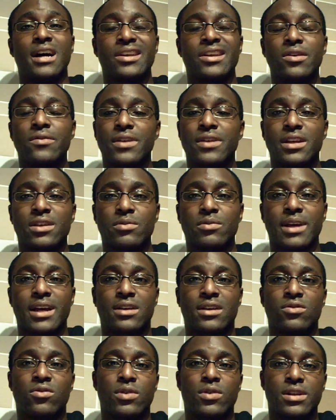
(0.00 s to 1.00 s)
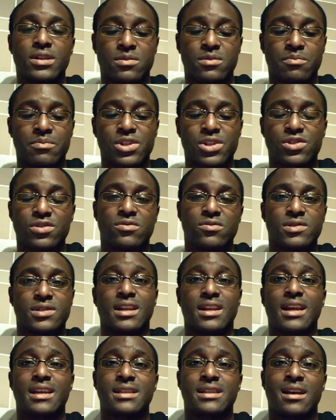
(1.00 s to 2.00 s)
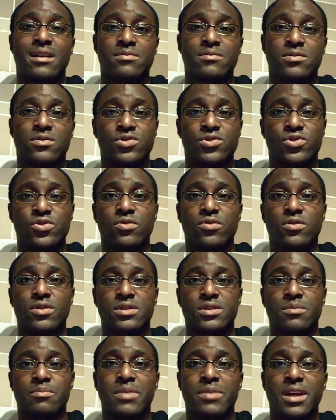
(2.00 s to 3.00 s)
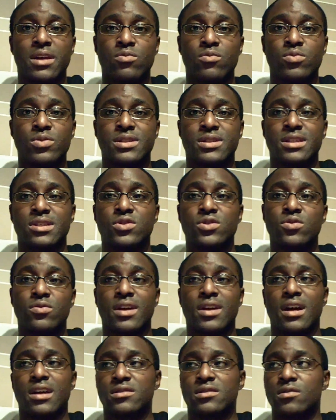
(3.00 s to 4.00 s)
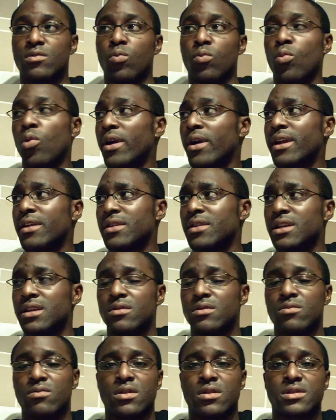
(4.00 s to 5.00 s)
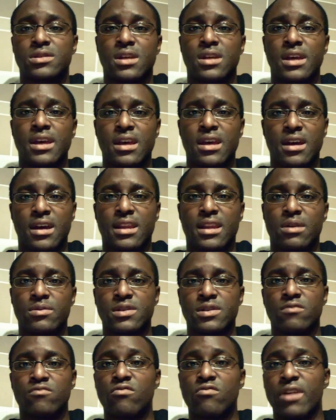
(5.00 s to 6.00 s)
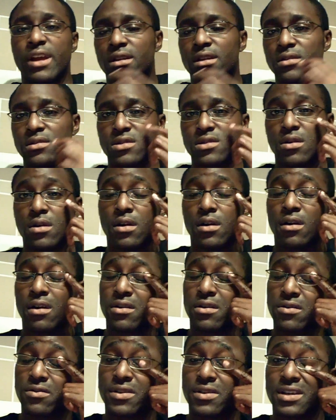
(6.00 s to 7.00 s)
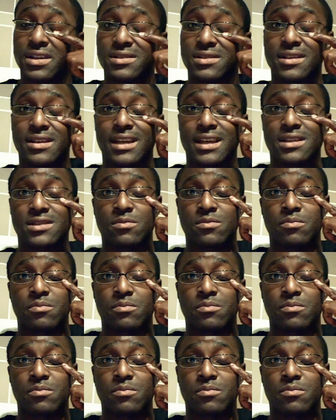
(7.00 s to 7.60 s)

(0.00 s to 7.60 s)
I don't think he'll get caught in a submission because the last time Couture got submitted was in 2001, I think it was, and that was in ring. So I don't think he's going to get